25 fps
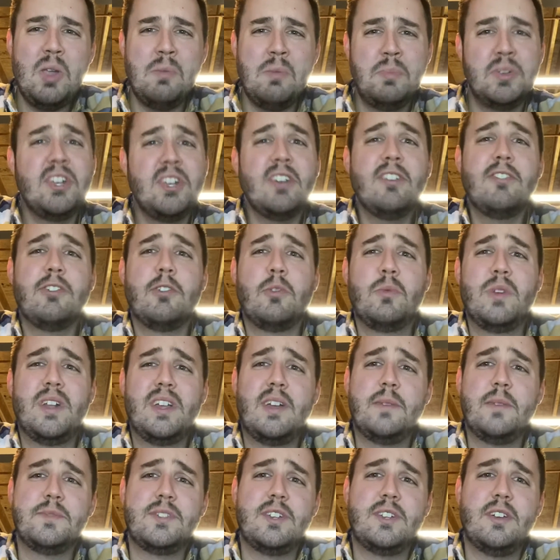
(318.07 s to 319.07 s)
particularly when
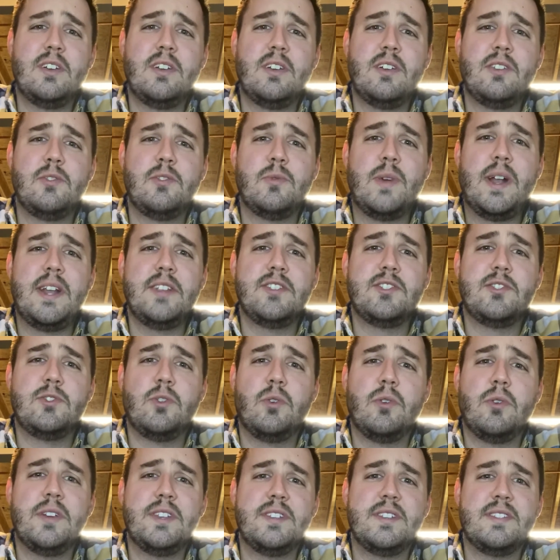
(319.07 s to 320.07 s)
it comes to writing
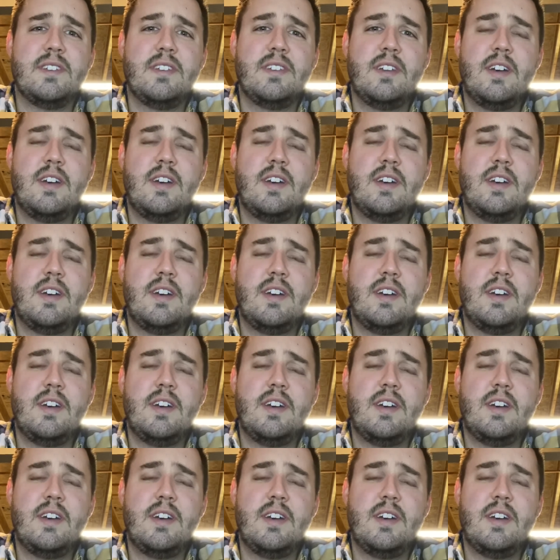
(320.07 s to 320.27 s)
stories,